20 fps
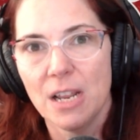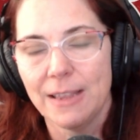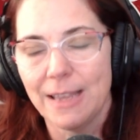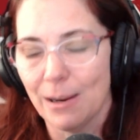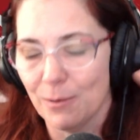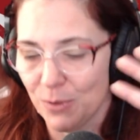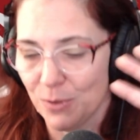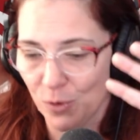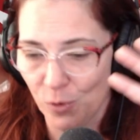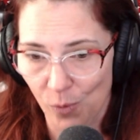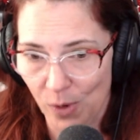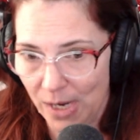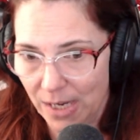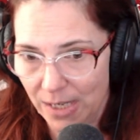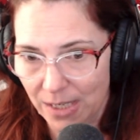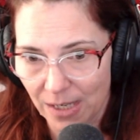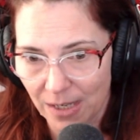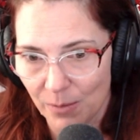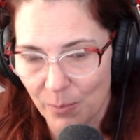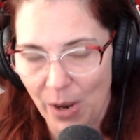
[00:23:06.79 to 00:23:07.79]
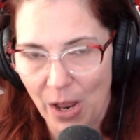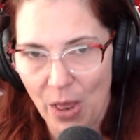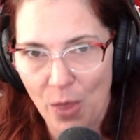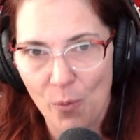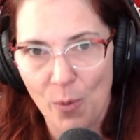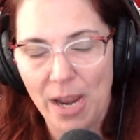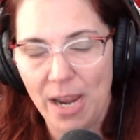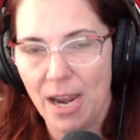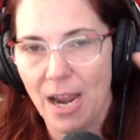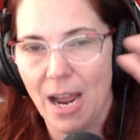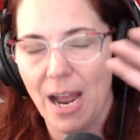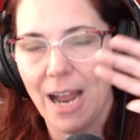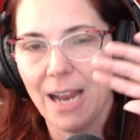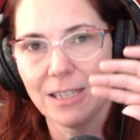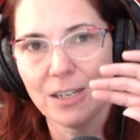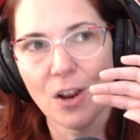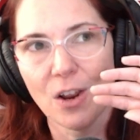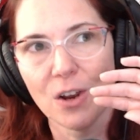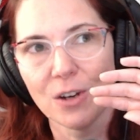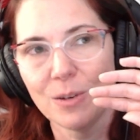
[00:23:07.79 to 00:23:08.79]
that was great, by the way, I
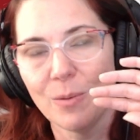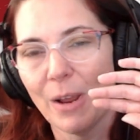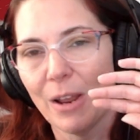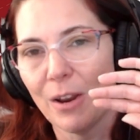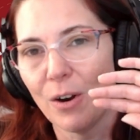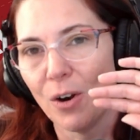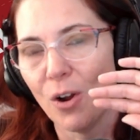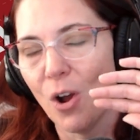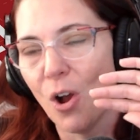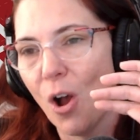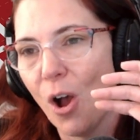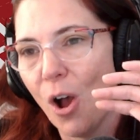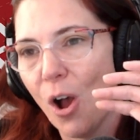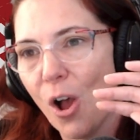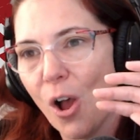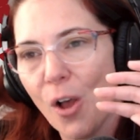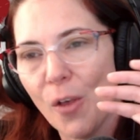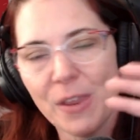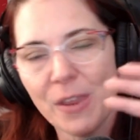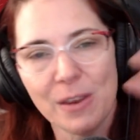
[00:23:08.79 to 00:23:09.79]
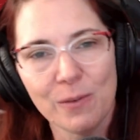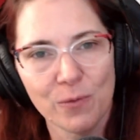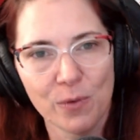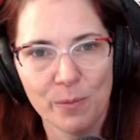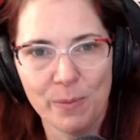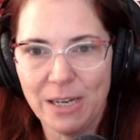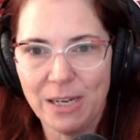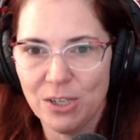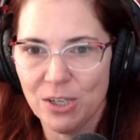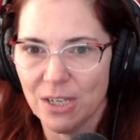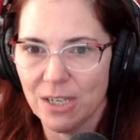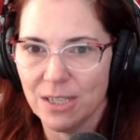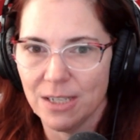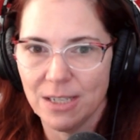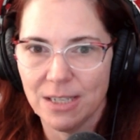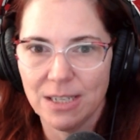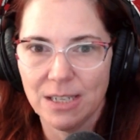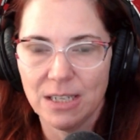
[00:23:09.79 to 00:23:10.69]
talked about all the information